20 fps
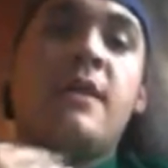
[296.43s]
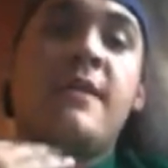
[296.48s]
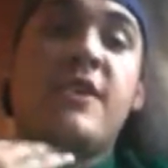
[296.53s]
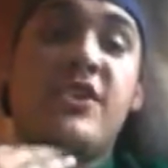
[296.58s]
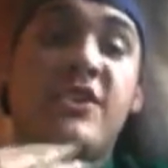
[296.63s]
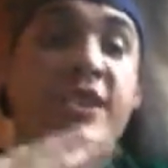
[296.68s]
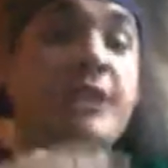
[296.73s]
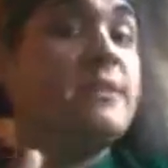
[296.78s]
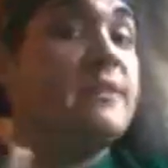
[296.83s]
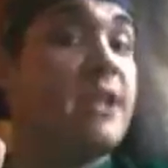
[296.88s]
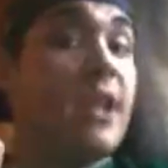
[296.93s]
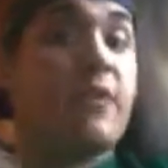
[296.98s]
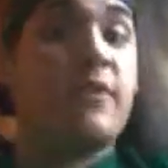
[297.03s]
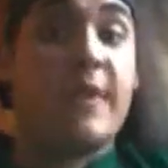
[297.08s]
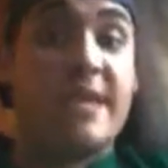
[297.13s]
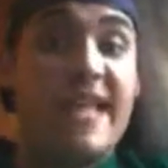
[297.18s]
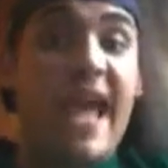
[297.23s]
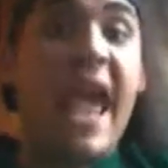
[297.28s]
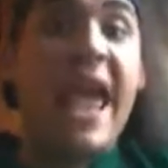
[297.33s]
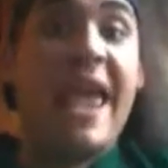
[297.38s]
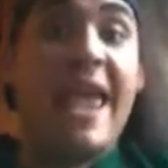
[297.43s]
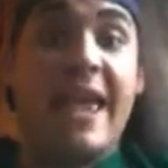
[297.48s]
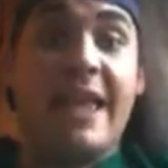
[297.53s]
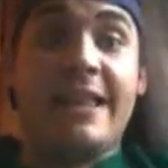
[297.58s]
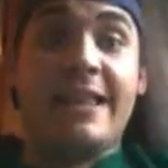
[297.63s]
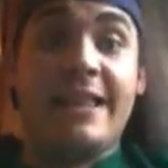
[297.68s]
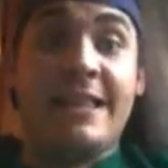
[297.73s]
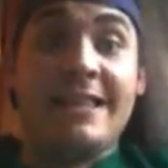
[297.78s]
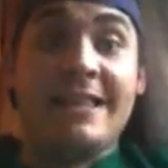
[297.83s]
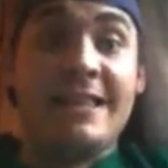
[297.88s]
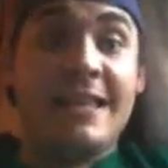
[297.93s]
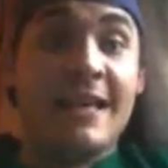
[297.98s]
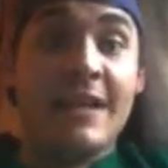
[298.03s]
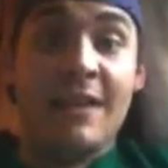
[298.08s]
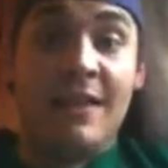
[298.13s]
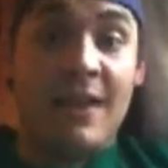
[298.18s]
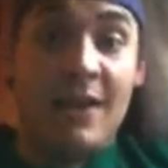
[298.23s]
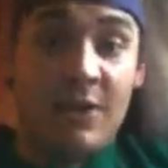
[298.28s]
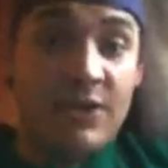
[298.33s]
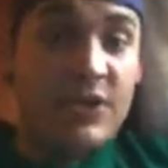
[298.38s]
The Shield's going to retain
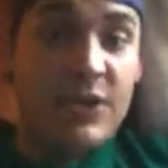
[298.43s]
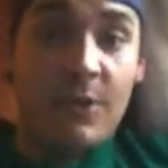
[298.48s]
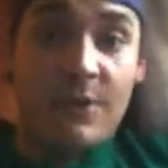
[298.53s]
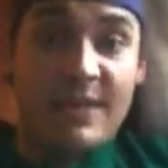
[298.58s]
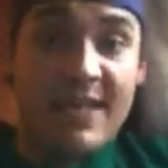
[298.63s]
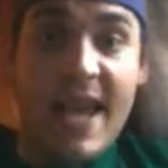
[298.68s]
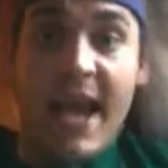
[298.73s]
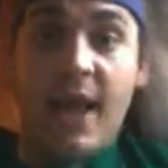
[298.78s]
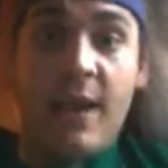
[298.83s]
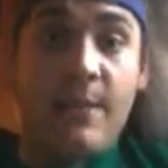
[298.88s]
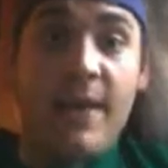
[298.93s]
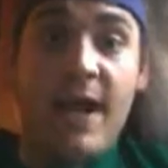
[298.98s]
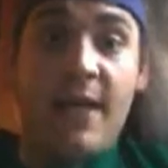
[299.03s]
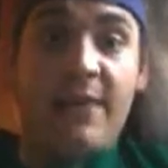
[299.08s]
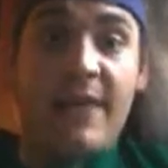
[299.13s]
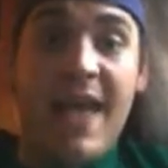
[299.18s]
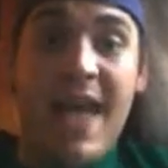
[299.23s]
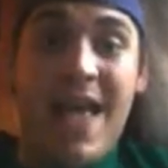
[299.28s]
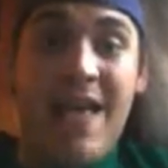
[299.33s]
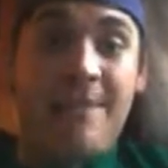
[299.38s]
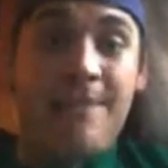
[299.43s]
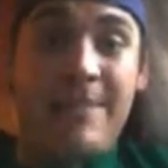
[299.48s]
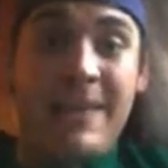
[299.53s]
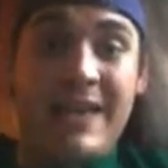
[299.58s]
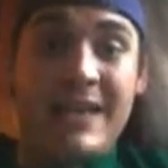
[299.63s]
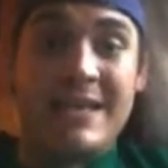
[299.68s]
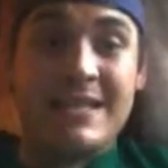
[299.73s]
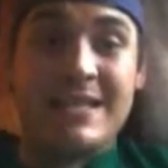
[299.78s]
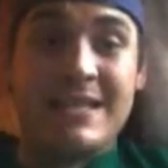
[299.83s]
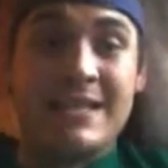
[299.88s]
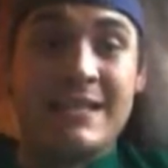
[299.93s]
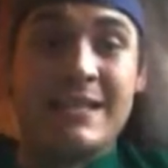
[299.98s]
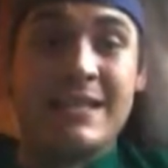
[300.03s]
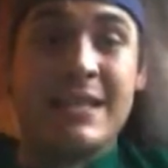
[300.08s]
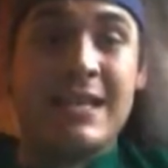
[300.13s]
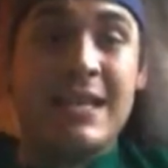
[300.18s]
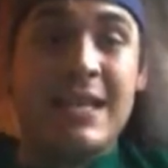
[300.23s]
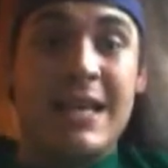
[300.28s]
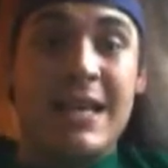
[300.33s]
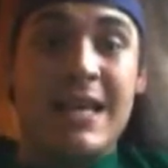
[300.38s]
There's no doubt about that, because